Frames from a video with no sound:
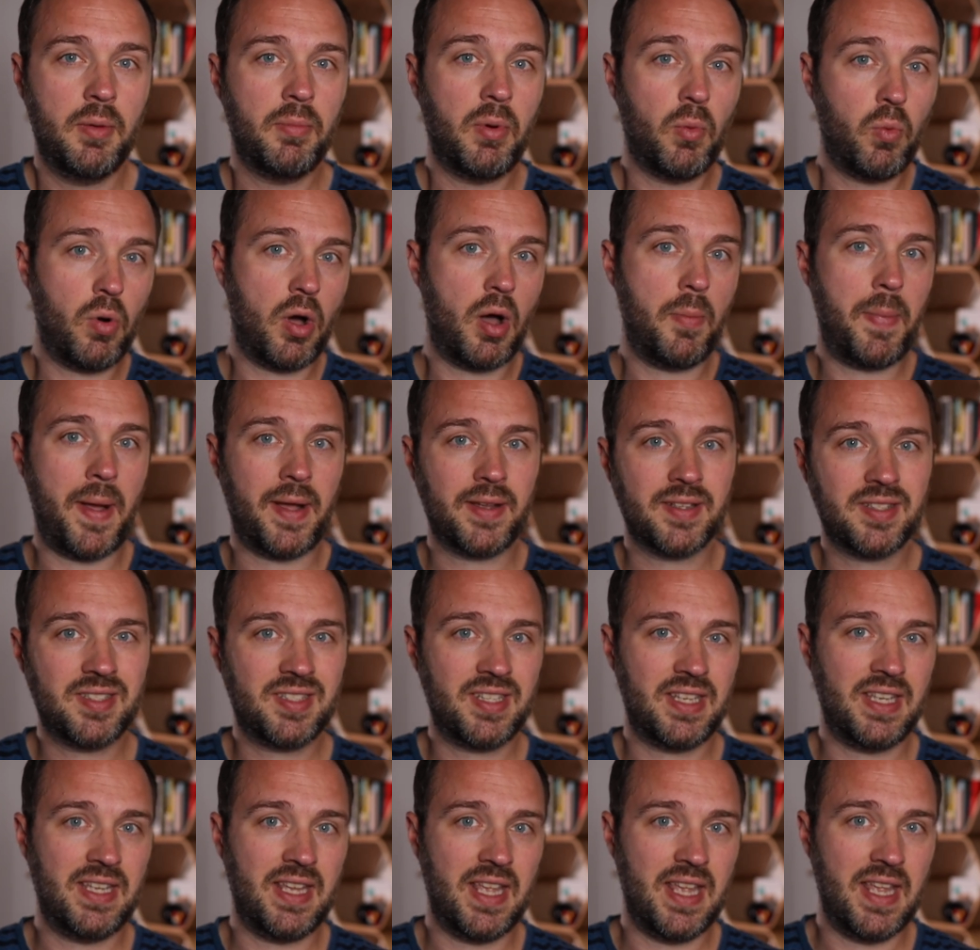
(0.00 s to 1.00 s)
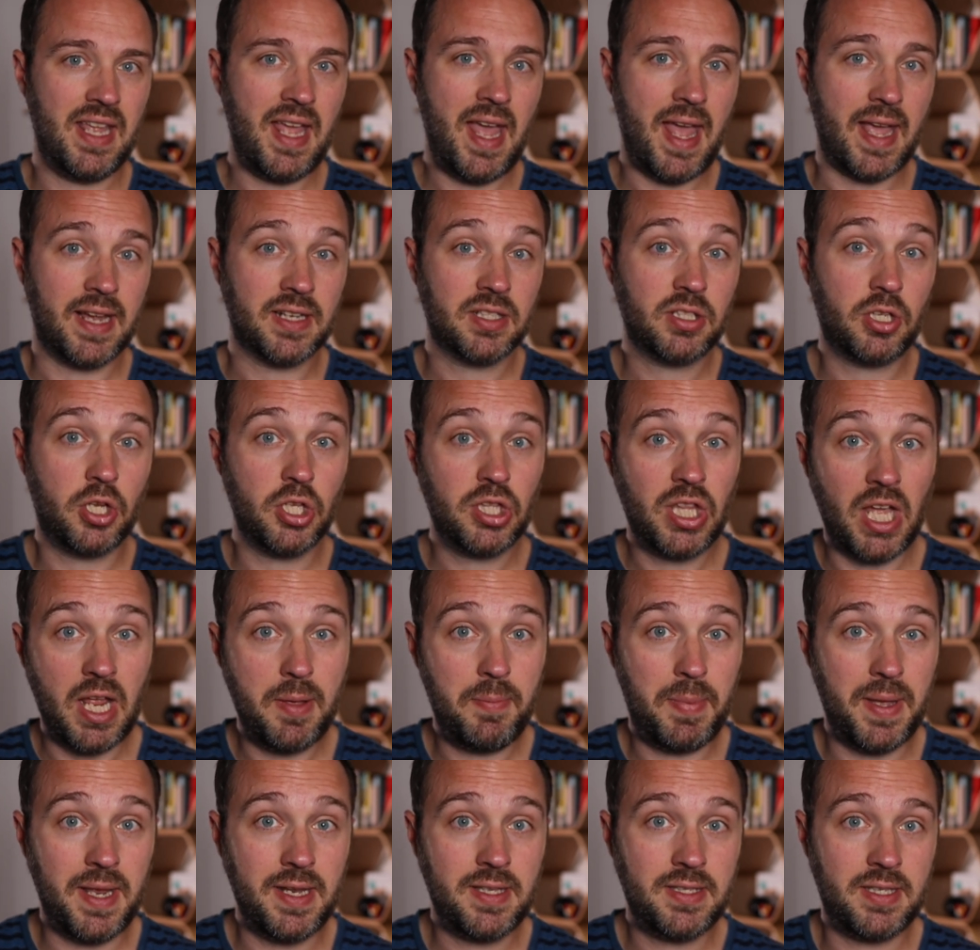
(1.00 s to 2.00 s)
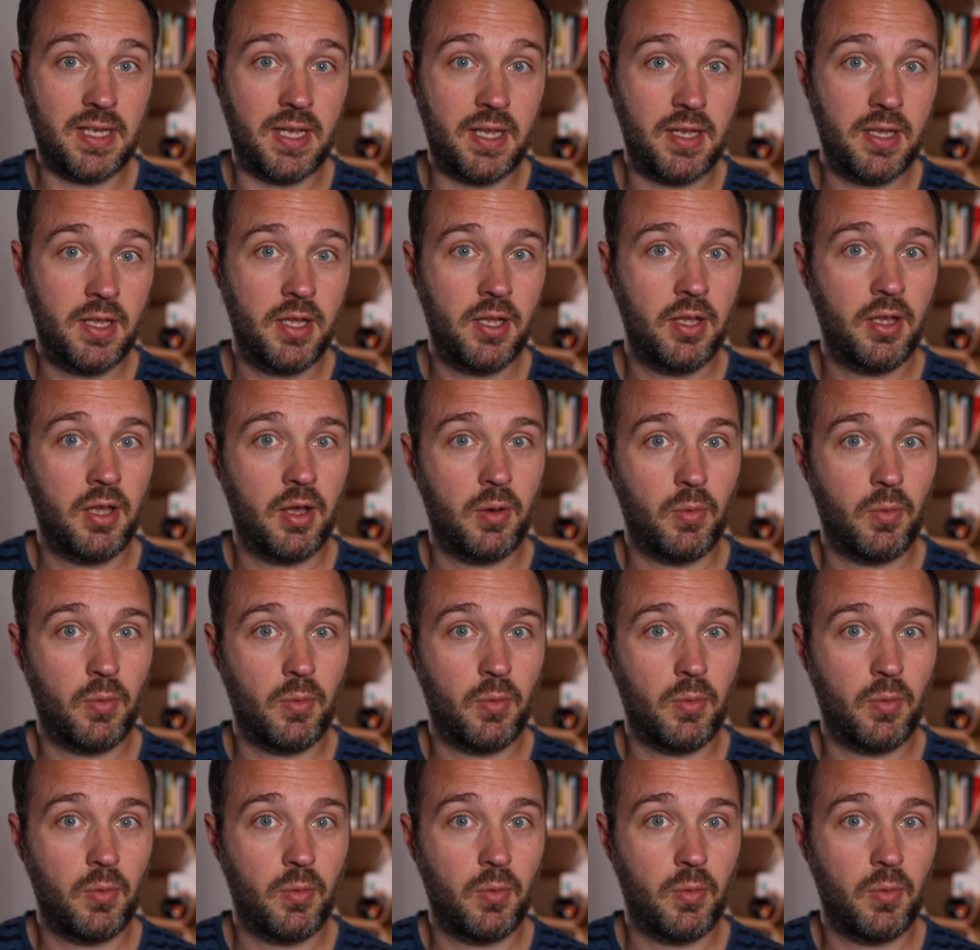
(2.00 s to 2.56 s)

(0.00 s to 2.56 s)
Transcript: But what about CEX? Could they beat it?